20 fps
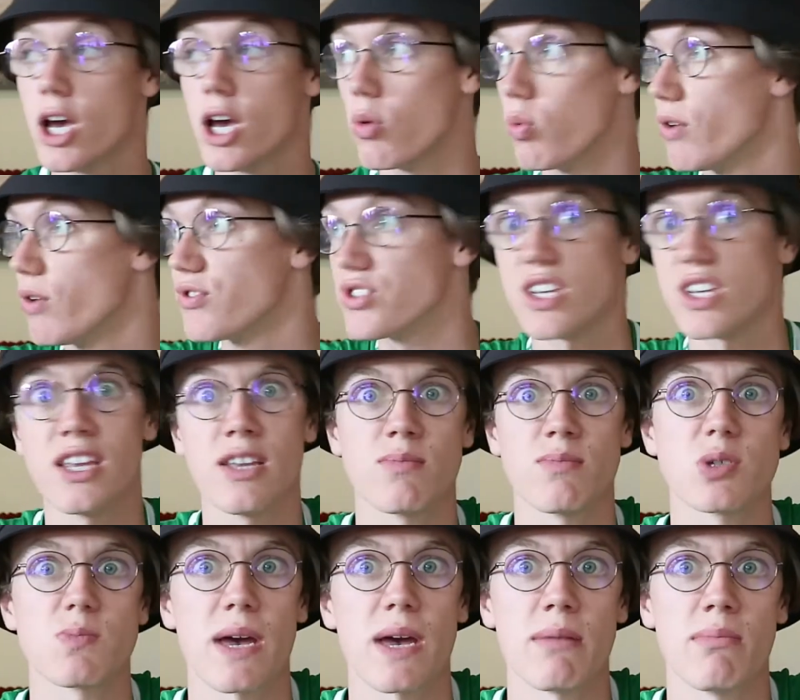We've seen them
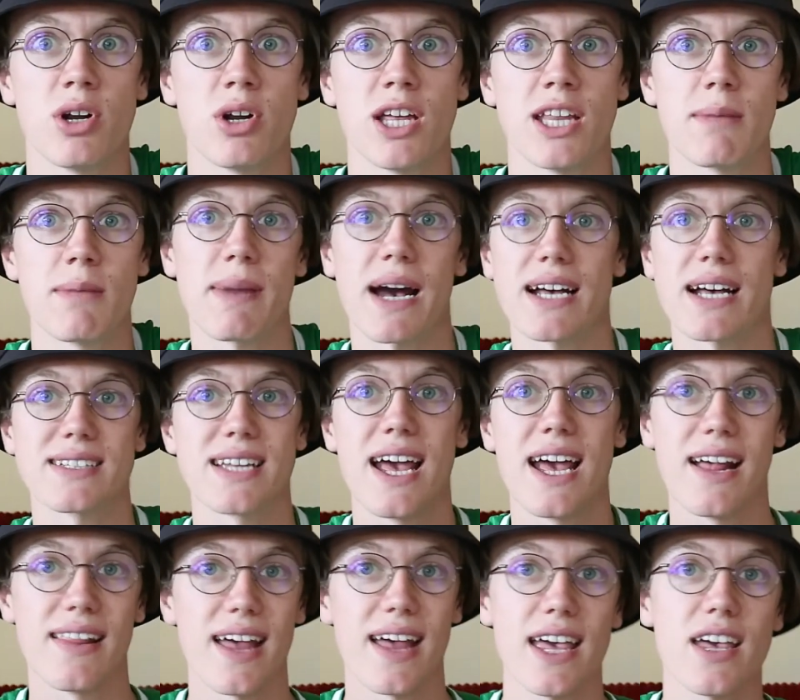spend money in the past.
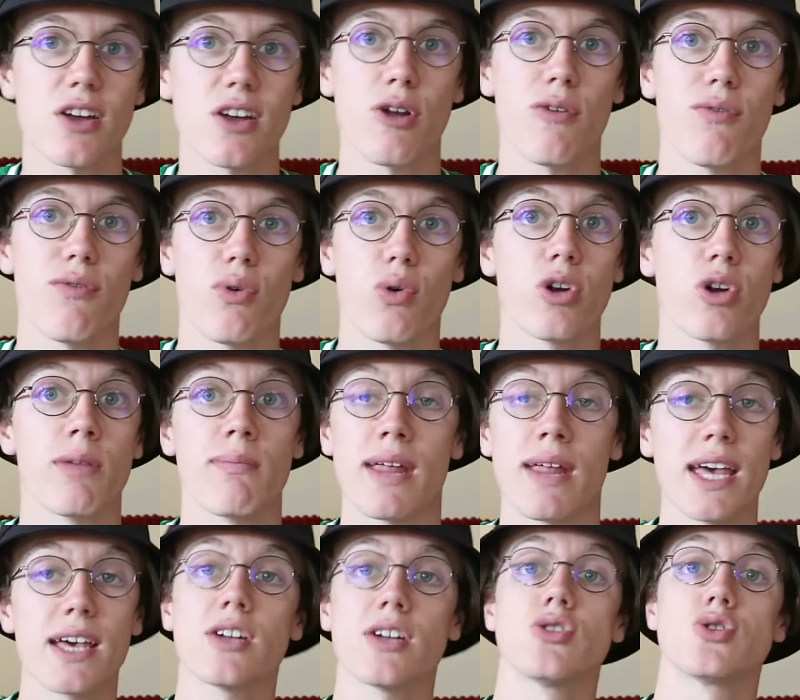They can afford him.
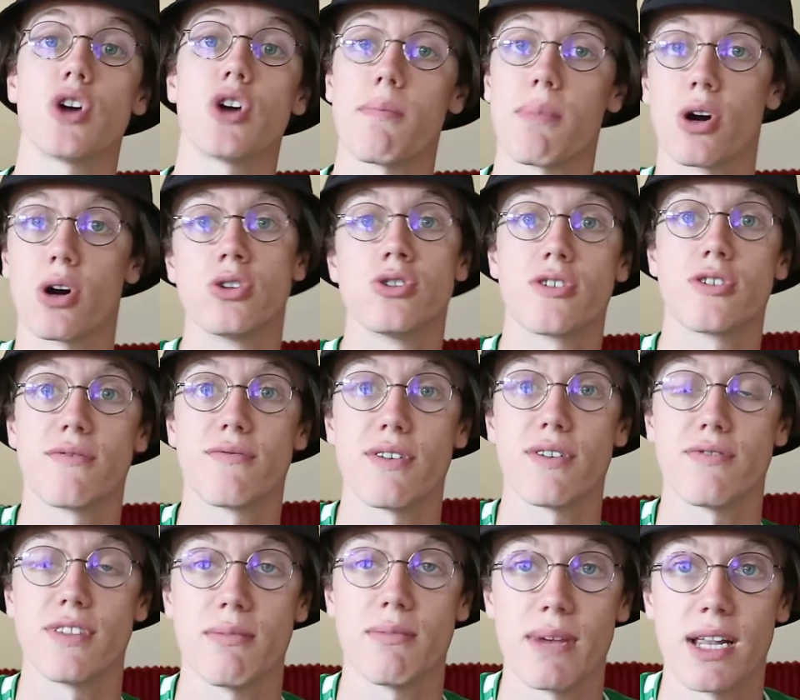They can drop
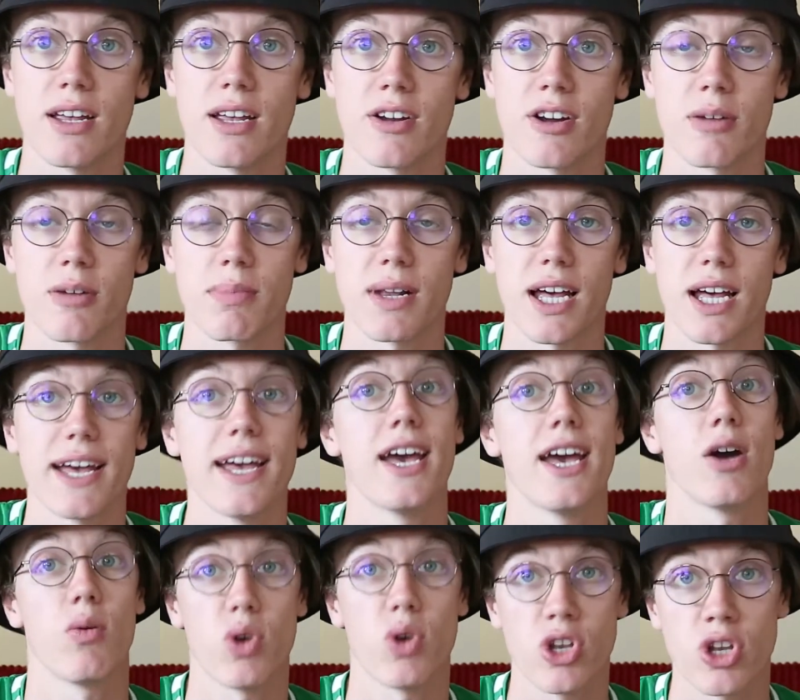150 million on a player.
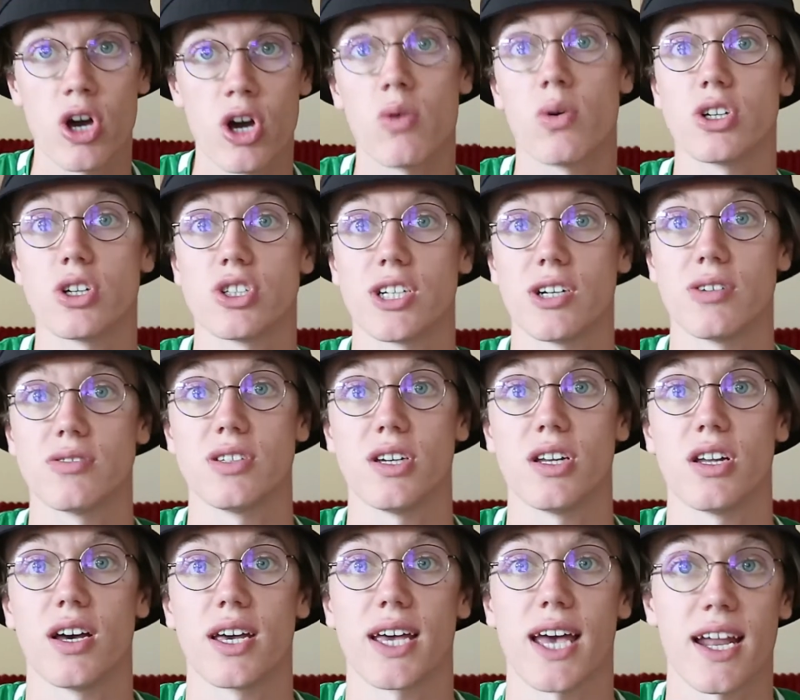We know what Chelsea are
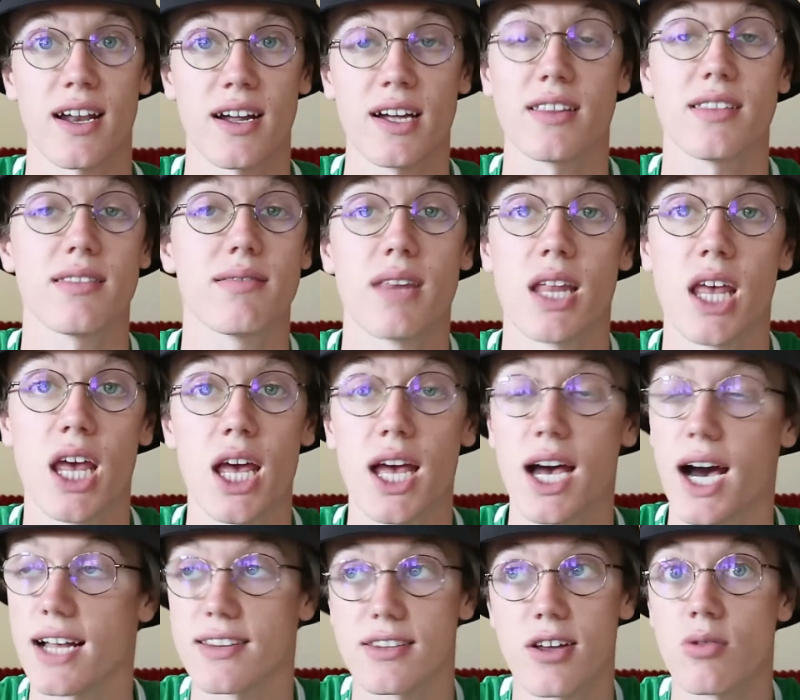like, and
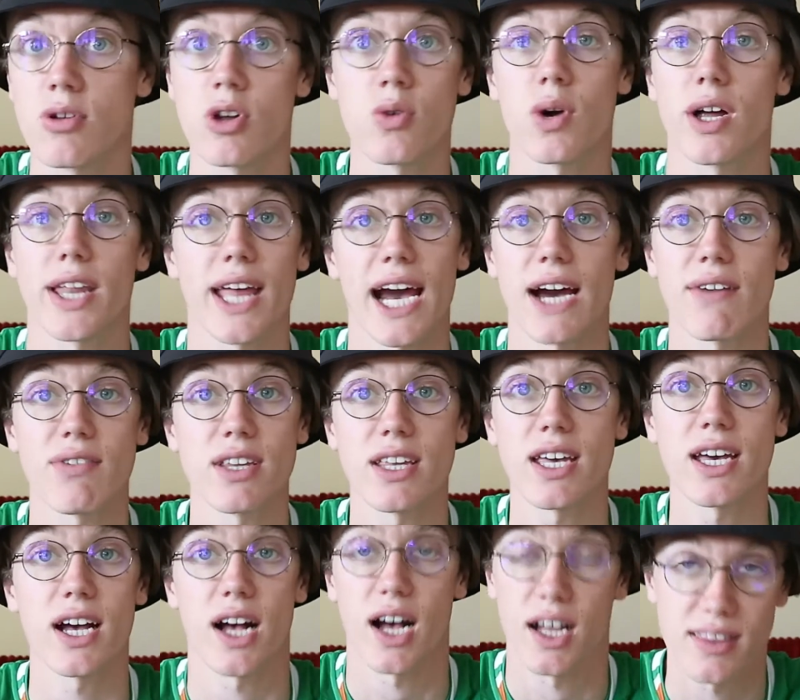I don't know why they haven't
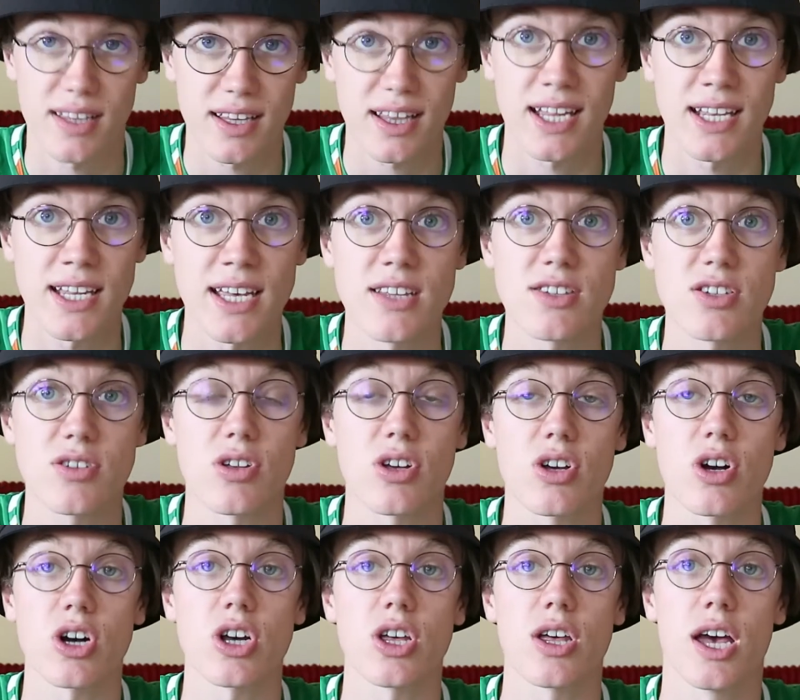yet. I think they need to. The
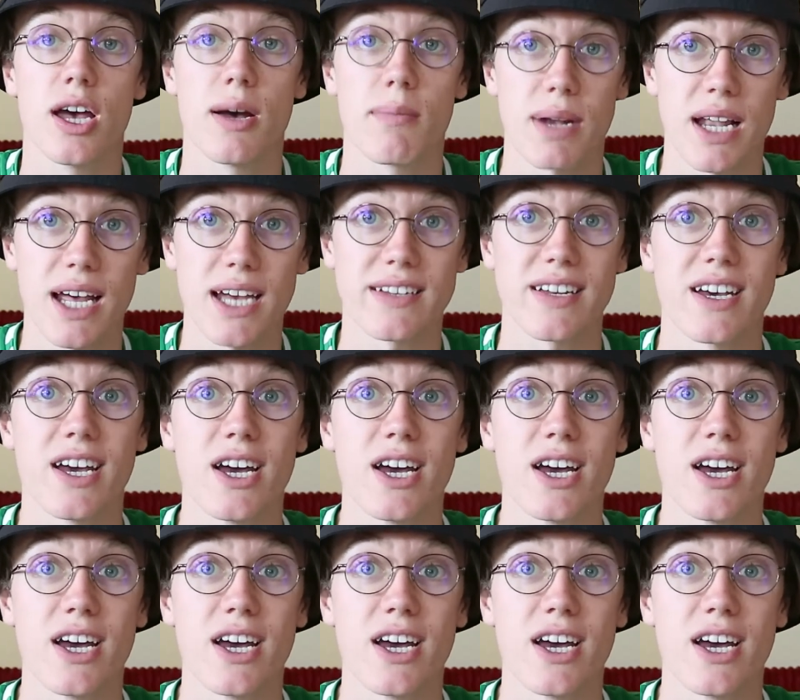guy played...